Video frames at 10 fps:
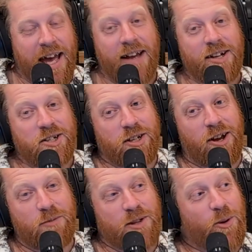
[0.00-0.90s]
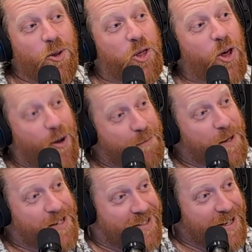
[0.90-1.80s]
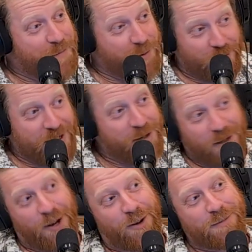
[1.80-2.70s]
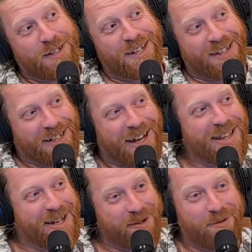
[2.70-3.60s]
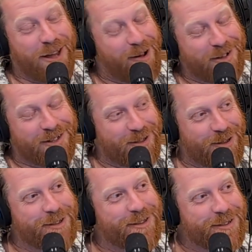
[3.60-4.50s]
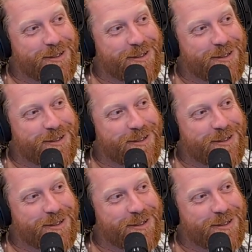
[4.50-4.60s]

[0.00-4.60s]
How did you go with your third PC build that you told me the other day that you were going to do?